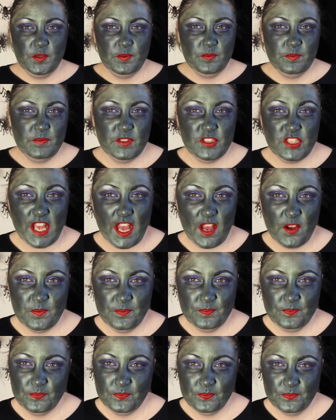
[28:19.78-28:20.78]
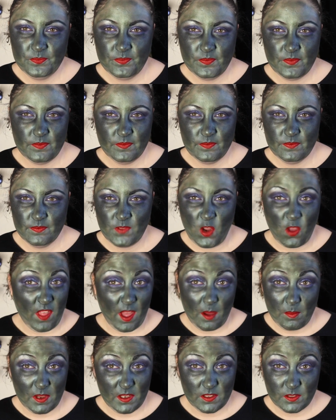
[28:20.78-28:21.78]
Michelle, not
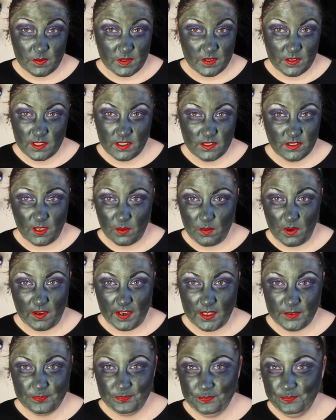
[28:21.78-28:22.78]
that postman, don't worry.